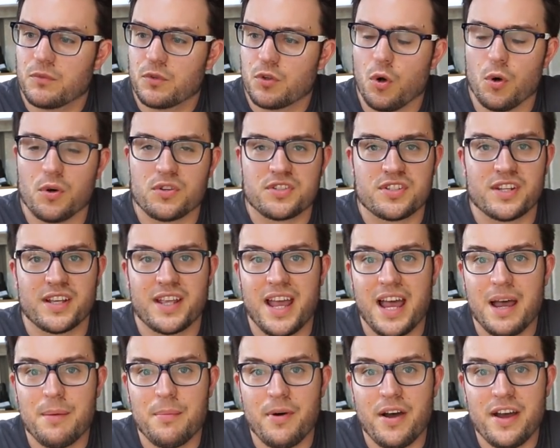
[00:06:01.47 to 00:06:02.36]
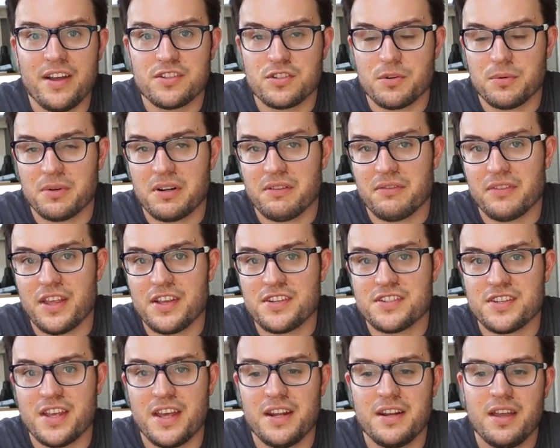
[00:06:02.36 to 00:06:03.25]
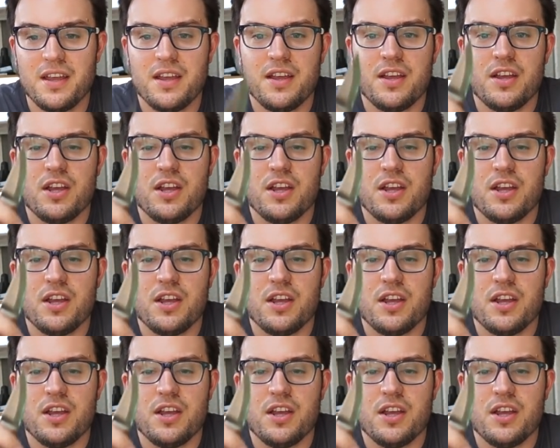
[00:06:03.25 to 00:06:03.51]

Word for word: coarser carbides or whatever they said.